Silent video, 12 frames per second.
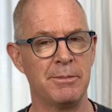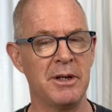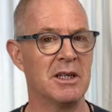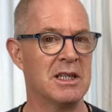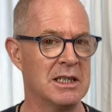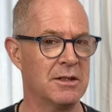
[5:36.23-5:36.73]

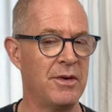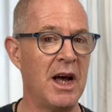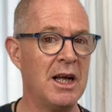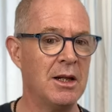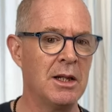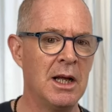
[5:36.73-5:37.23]
Bertie's
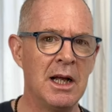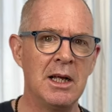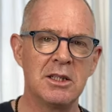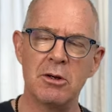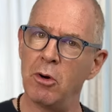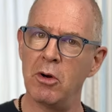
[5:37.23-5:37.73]
file,
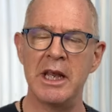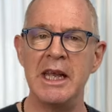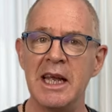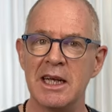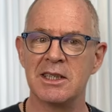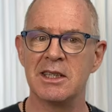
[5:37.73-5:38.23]
so all
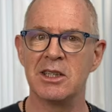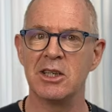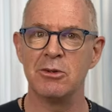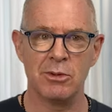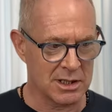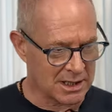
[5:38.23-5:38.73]
he had to
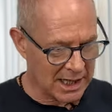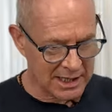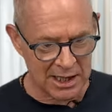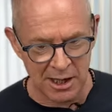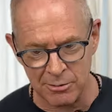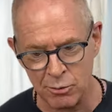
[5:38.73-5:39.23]
do was
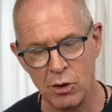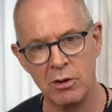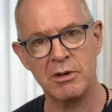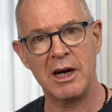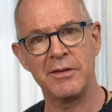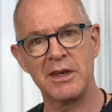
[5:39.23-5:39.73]
stand up, walk
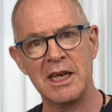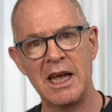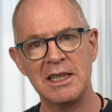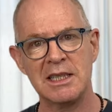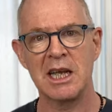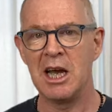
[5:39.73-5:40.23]
round the
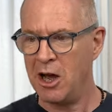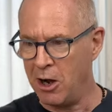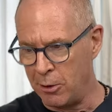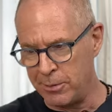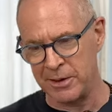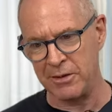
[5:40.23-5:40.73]
desk,
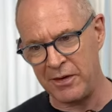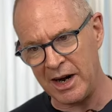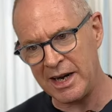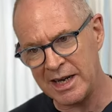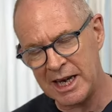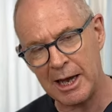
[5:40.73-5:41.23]
open the
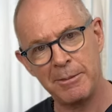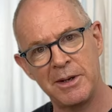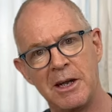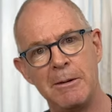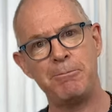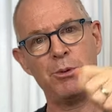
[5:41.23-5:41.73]
filing
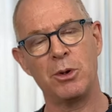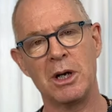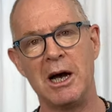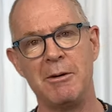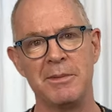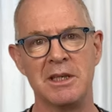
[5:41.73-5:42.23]
cabinet, pull
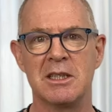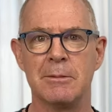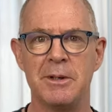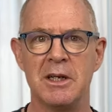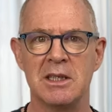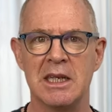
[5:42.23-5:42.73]
out Mr.
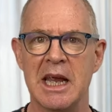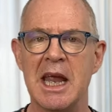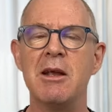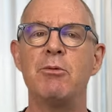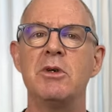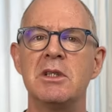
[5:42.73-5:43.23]
Bertie.
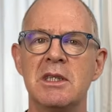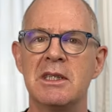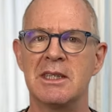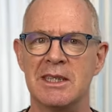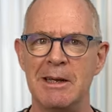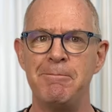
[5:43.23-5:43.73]
It was
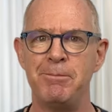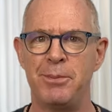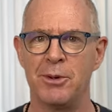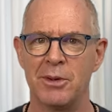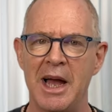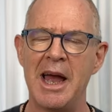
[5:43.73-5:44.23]
simple.